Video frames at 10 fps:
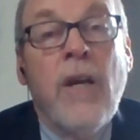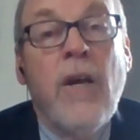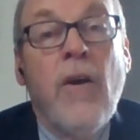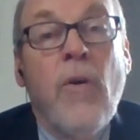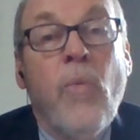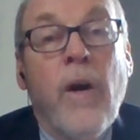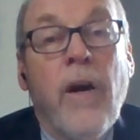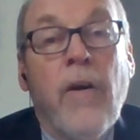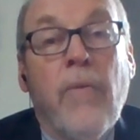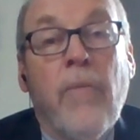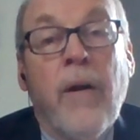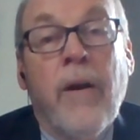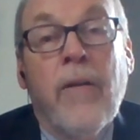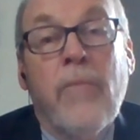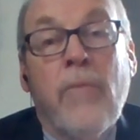where
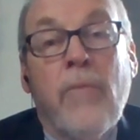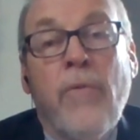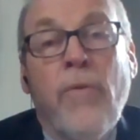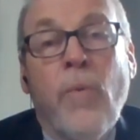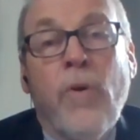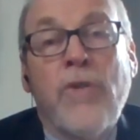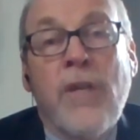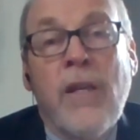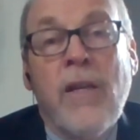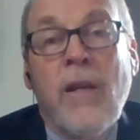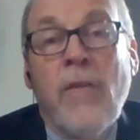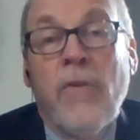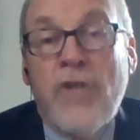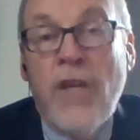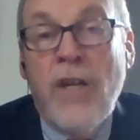2 of the worst hit in
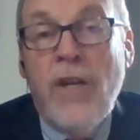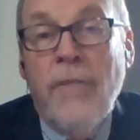Virginia.